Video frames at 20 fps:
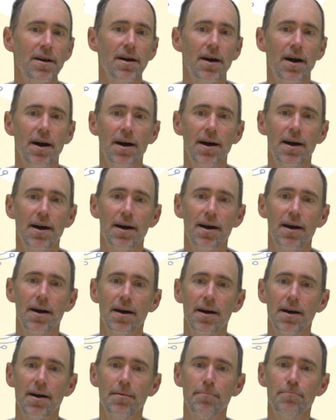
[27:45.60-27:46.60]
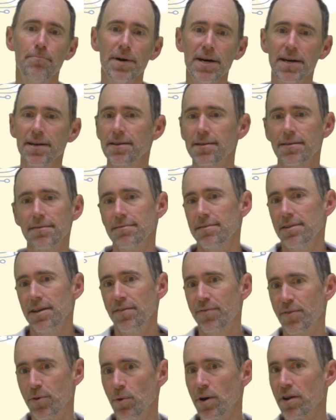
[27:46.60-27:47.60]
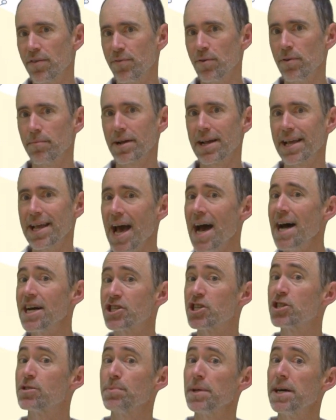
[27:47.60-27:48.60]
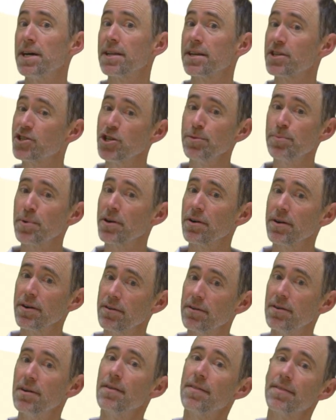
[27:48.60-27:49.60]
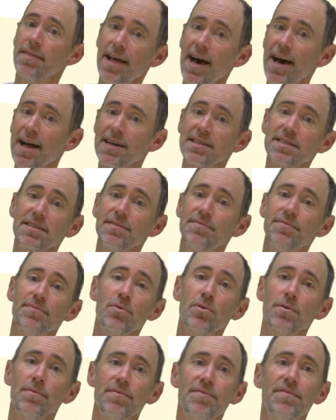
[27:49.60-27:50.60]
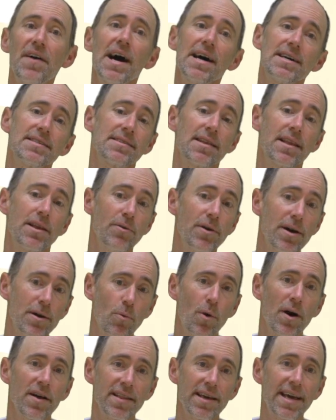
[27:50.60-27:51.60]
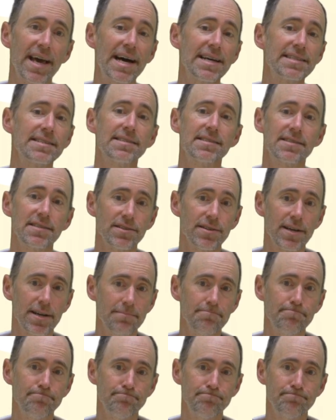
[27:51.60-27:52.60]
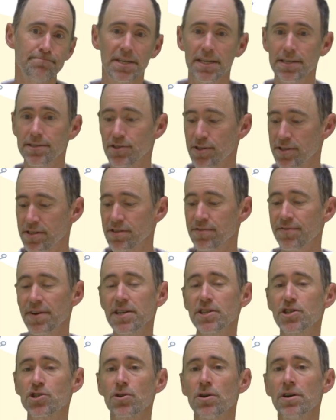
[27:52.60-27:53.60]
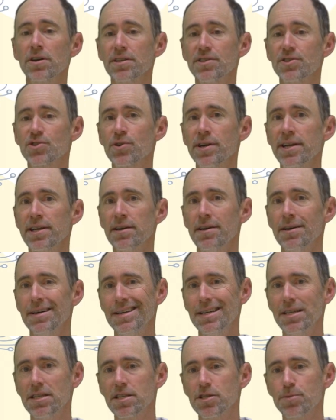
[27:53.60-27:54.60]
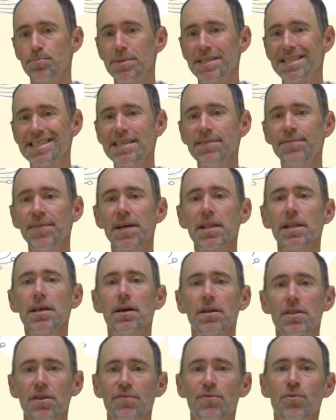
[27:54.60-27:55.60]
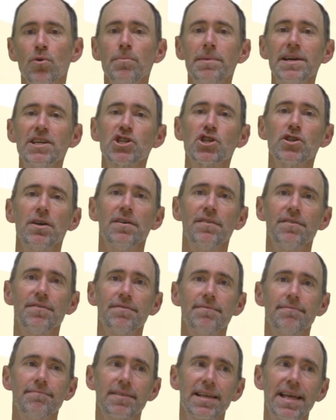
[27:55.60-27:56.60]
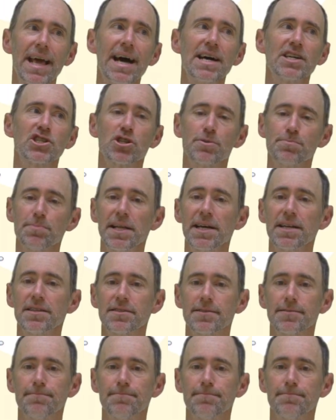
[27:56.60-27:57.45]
But if you want to form a gaseous planet like Jupiter, that has to form fast anyway, while the gas is still there. Right? So this is a very strong constraint specifically on the formation of gaseous planets.